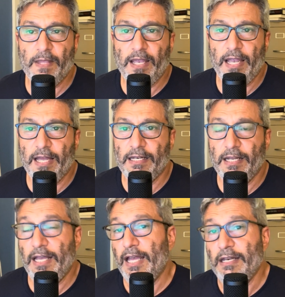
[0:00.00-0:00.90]

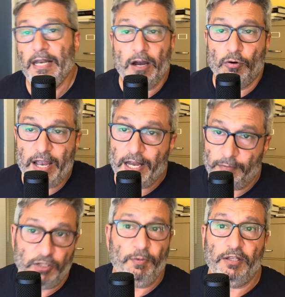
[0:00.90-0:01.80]
And now
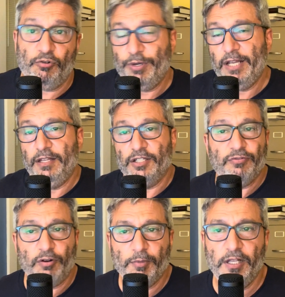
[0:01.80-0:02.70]
Adam Smith created this
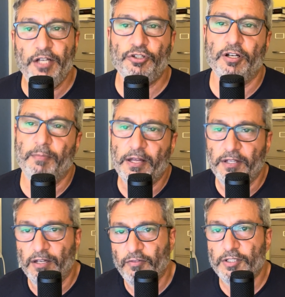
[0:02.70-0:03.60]
formulation about
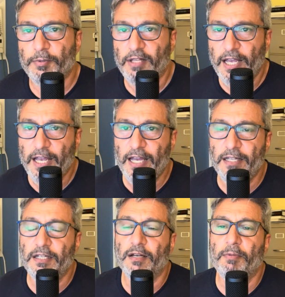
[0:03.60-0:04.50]
the invisible
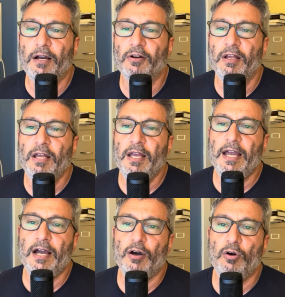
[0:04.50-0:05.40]
hand and about
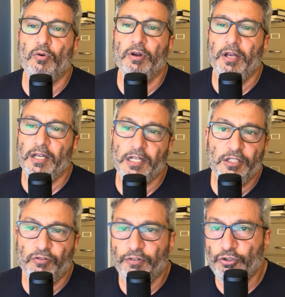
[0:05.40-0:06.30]
how
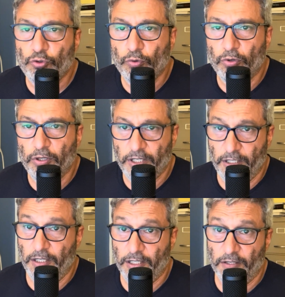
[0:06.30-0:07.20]
individual
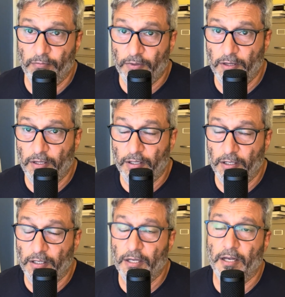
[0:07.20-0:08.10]
in
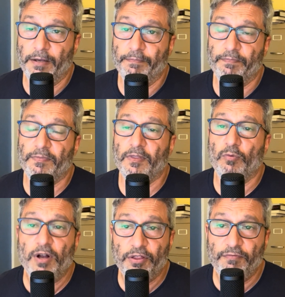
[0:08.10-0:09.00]
the
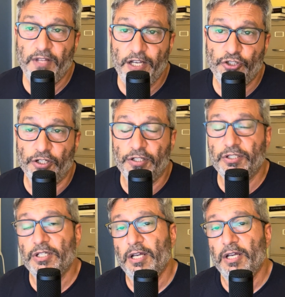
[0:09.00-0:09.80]
Wealth of Nations,